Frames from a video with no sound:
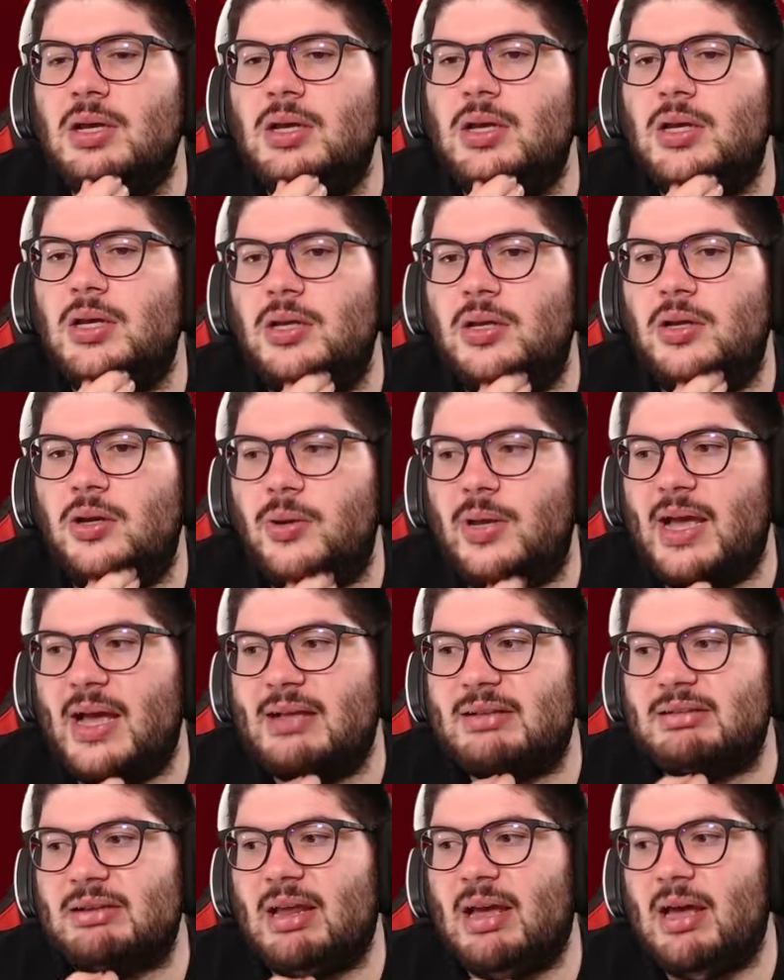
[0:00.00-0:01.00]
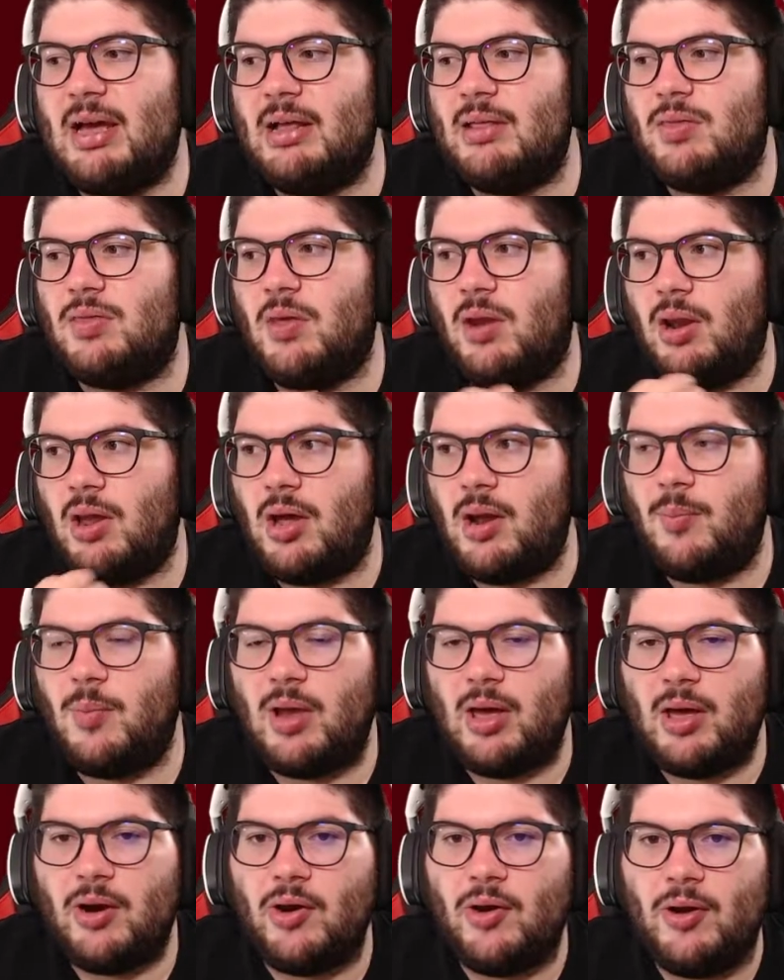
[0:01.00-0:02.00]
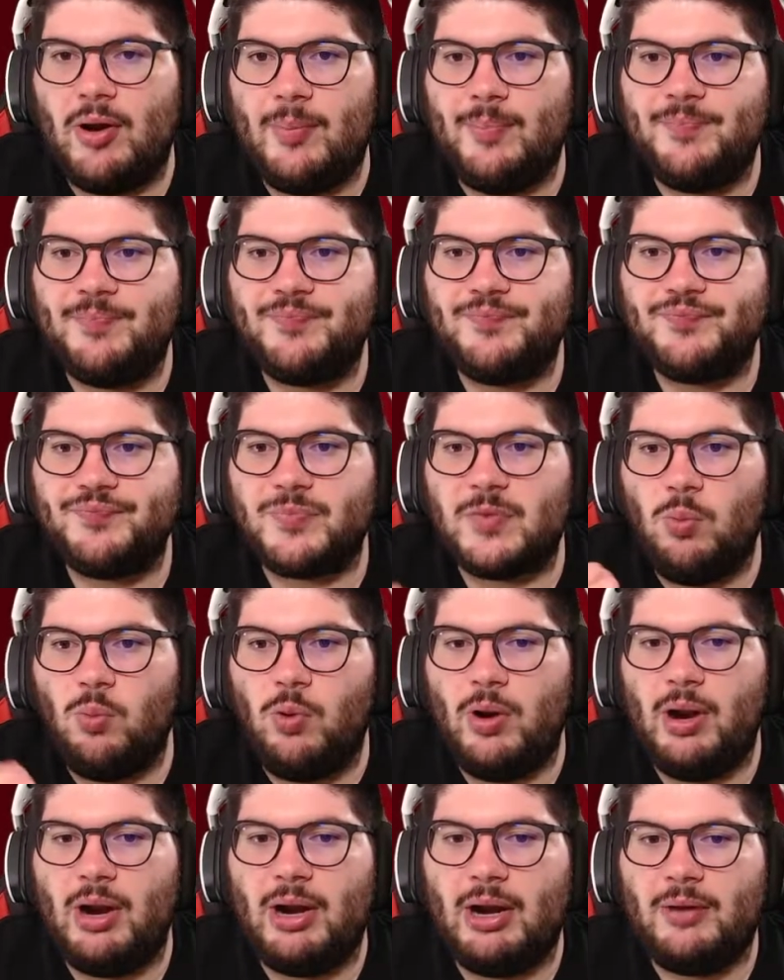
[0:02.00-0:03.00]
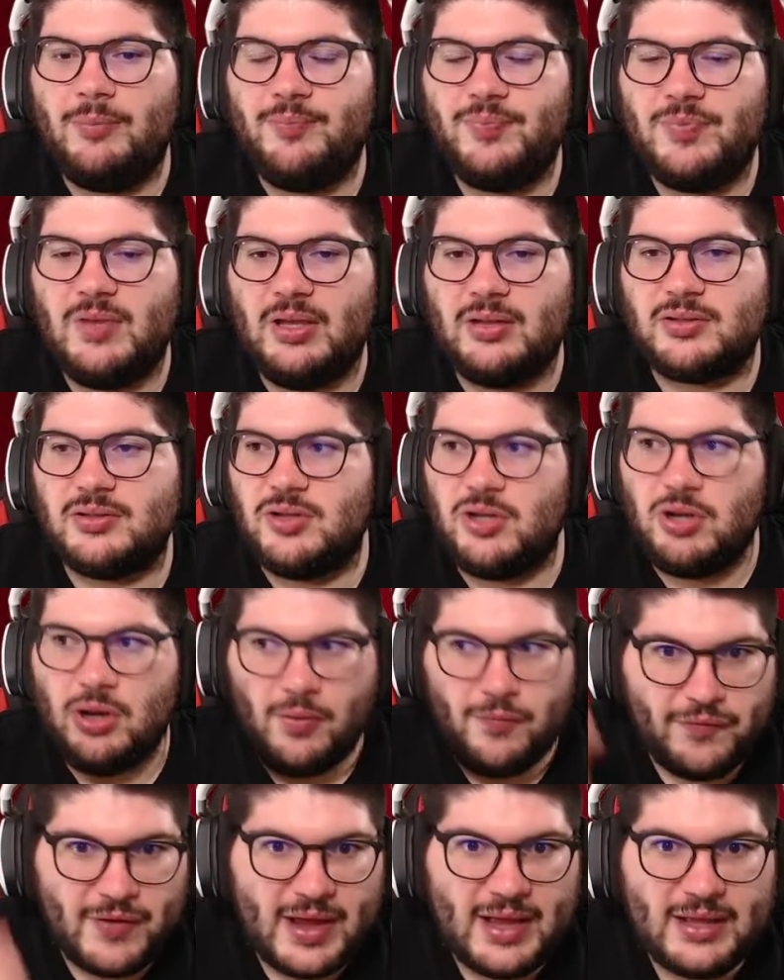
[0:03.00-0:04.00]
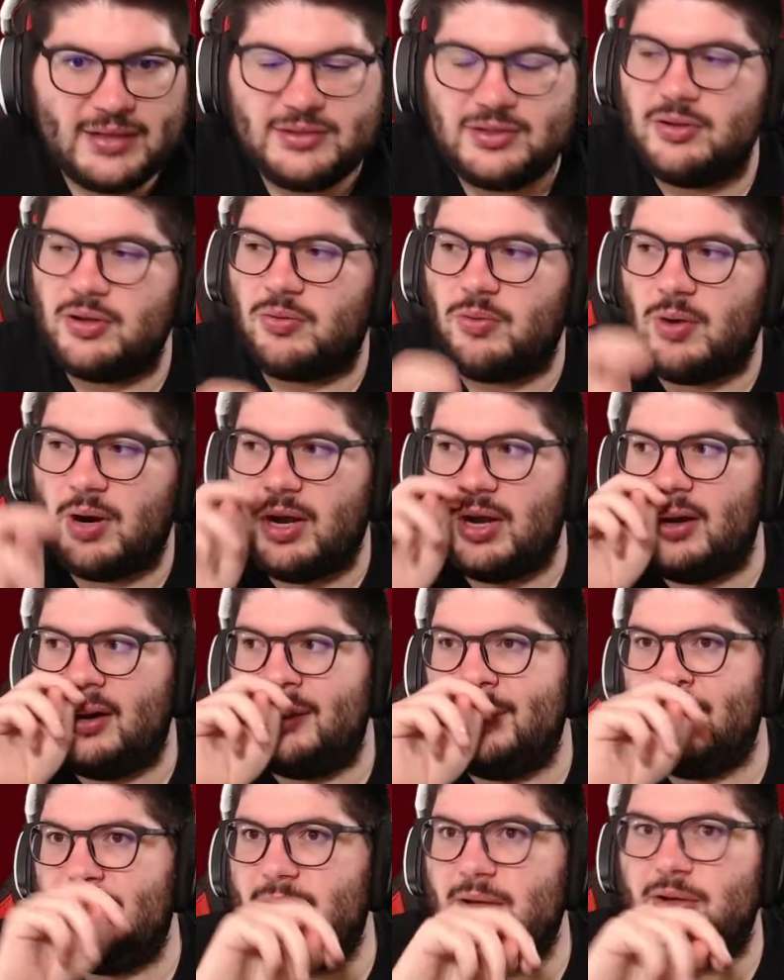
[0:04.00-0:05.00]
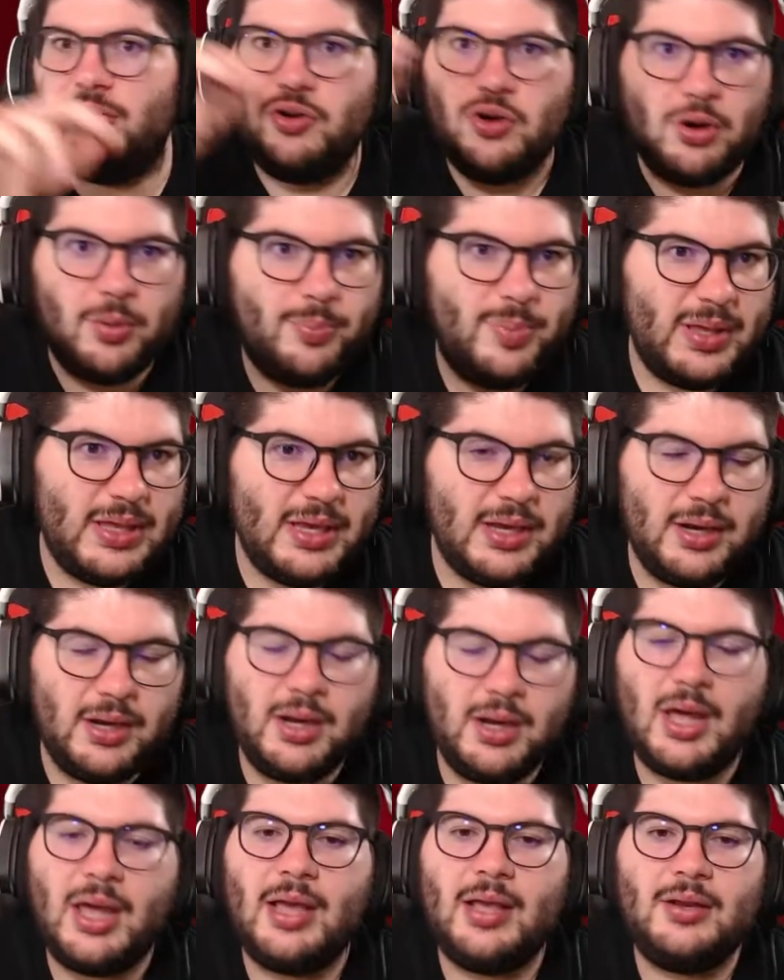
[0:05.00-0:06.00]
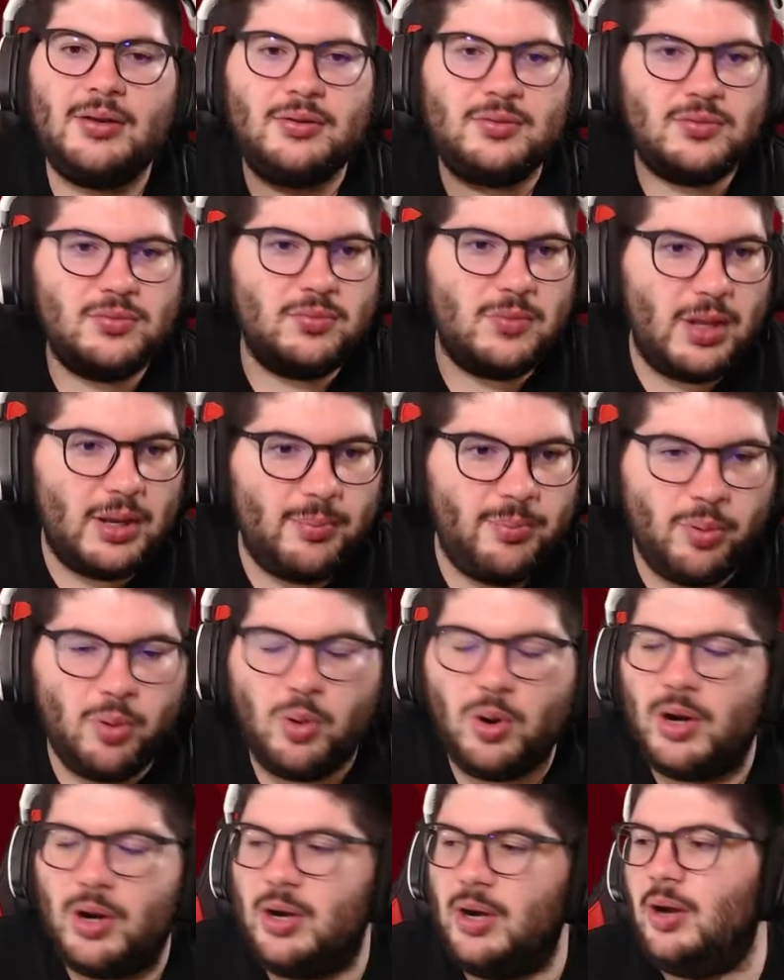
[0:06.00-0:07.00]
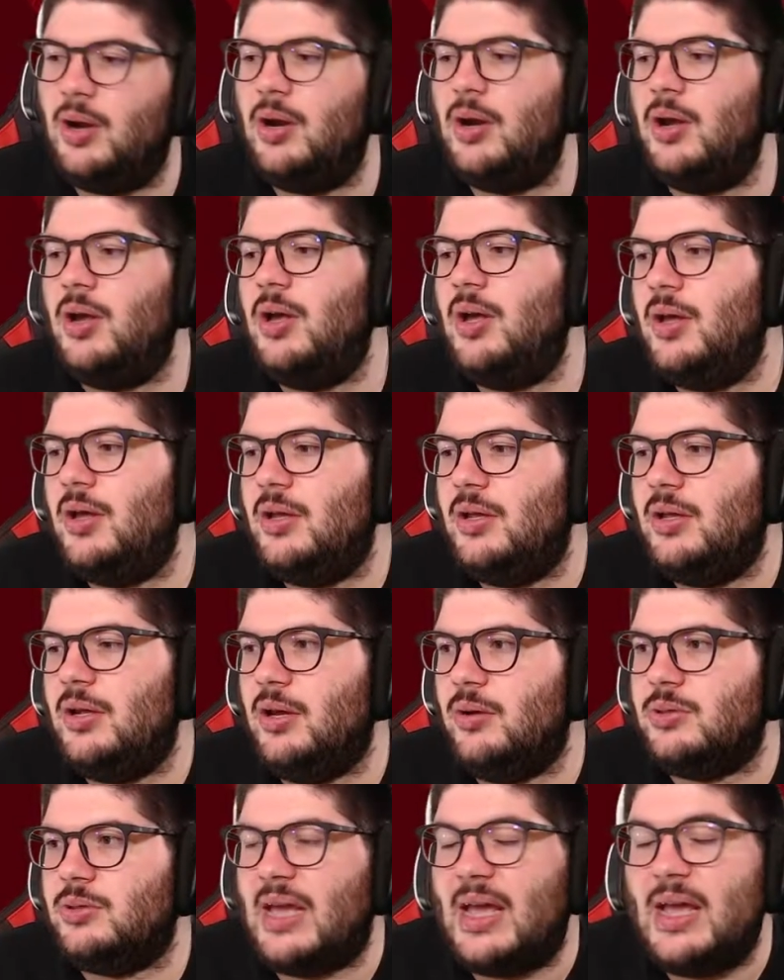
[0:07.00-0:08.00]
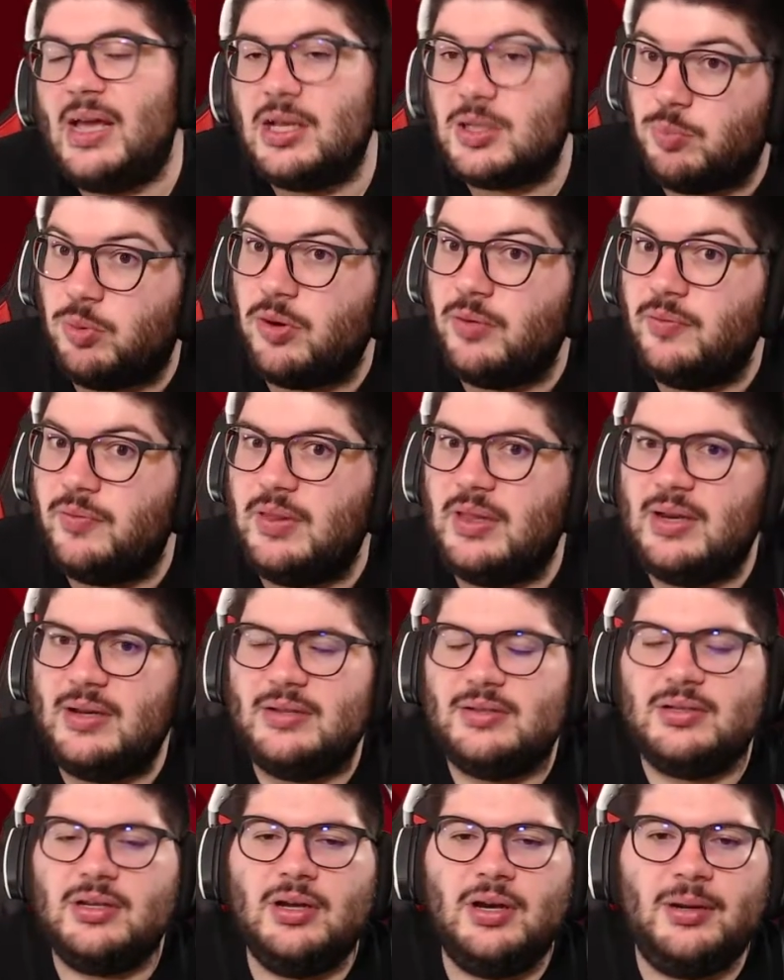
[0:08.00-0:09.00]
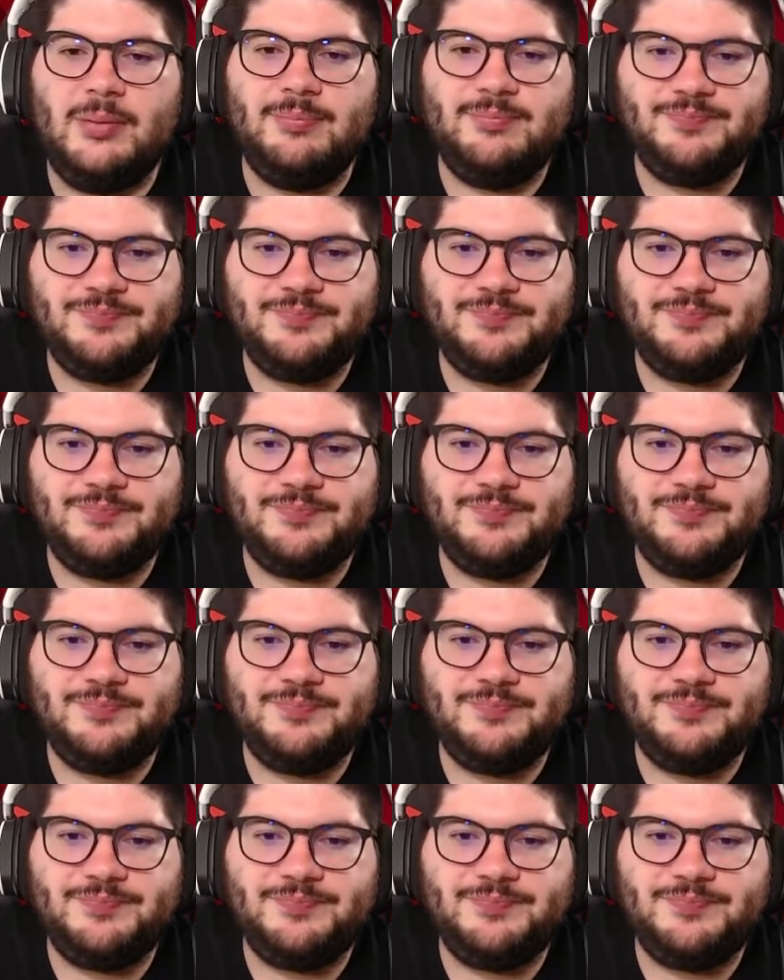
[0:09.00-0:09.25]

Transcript: you know, he hasn't had the limelight on him where it's, you know, fans in the ground, European night, important. You know, De Gea's proven that he's done it.